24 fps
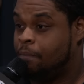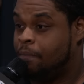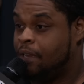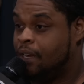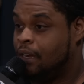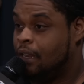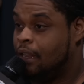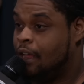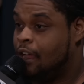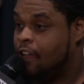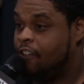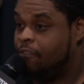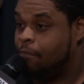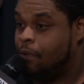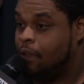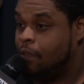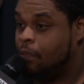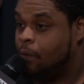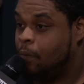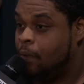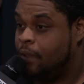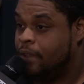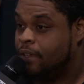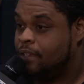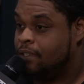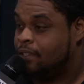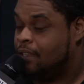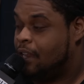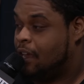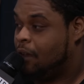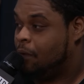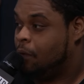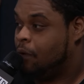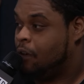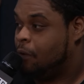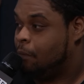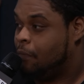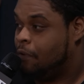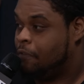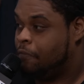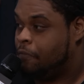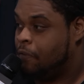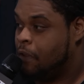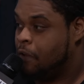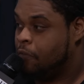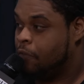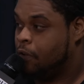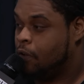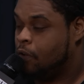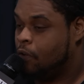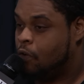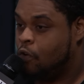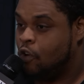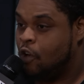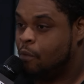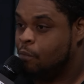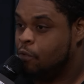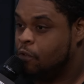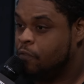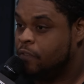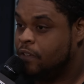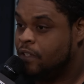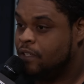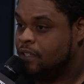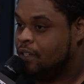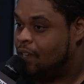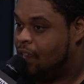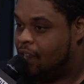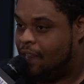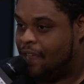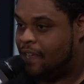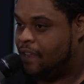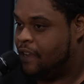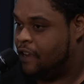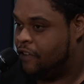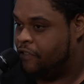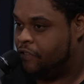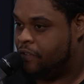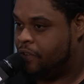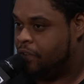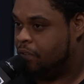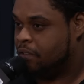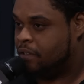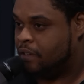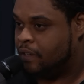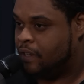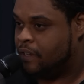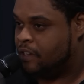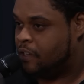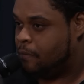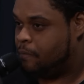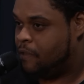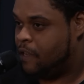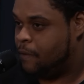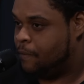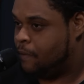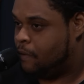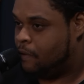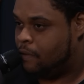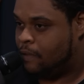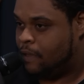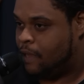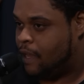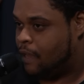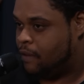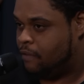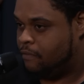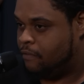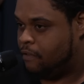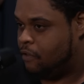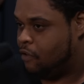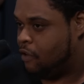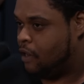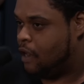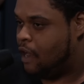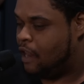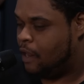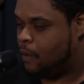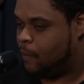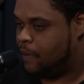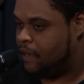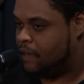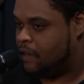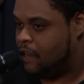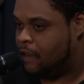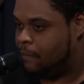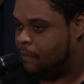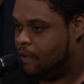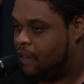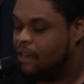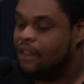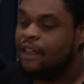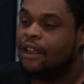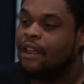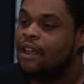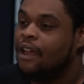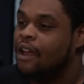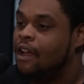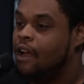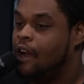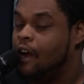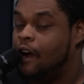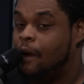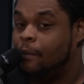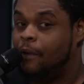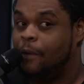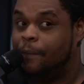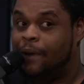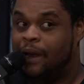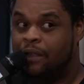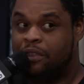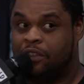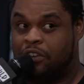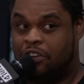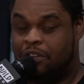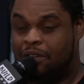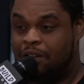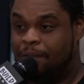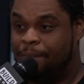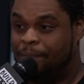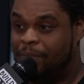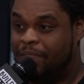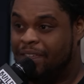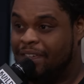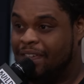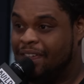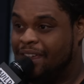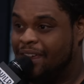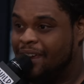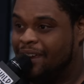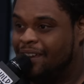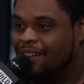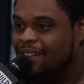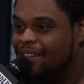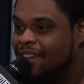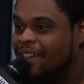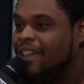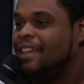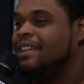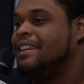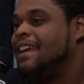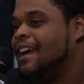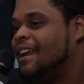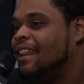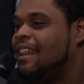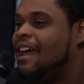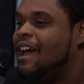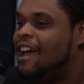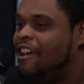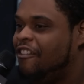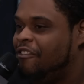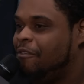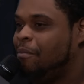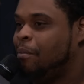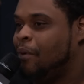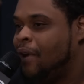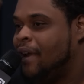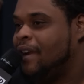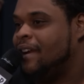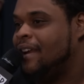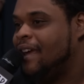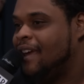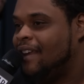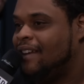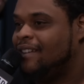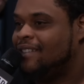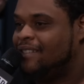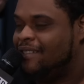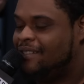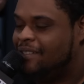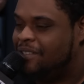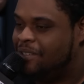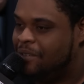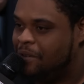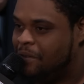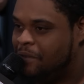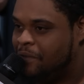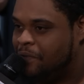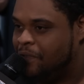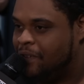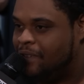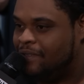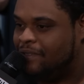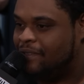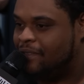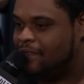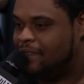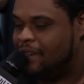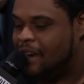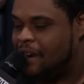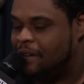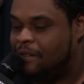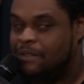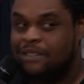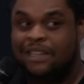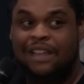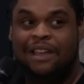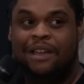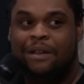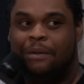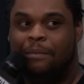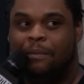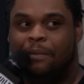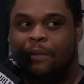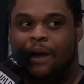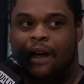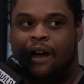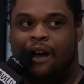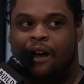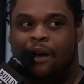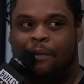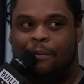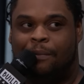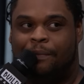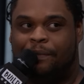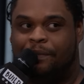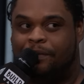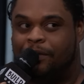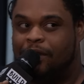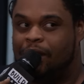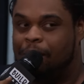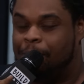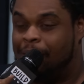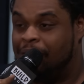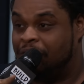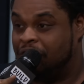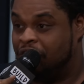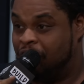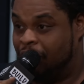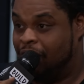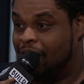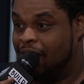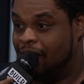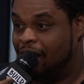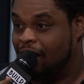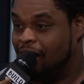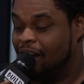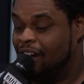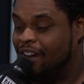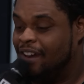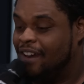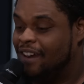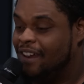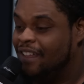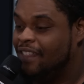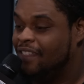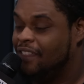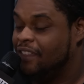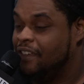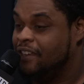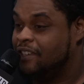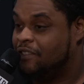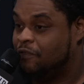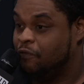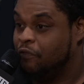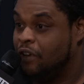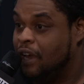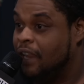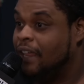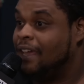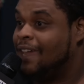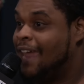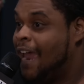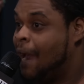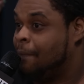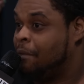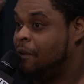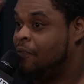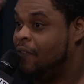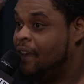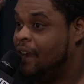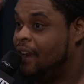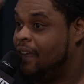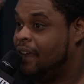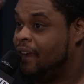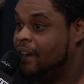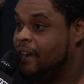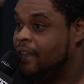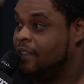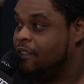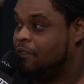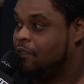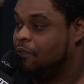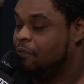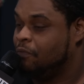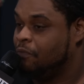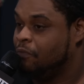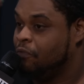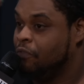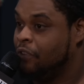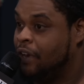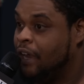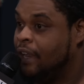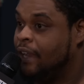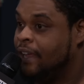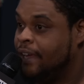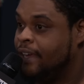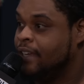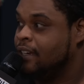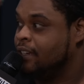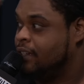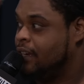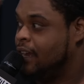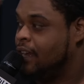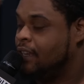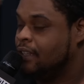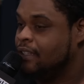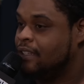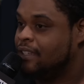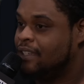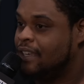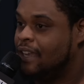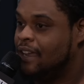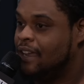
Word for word: up Dead Alive. By the way, it's like one of my favorite horror movies, and I like introducing it to people like during Halloween time. But um, about Brain the, Dead, you know the yeah. Dead Alive, Brain Dead, two different titles. Um, about the trailer, it's really captivating and it's really intense,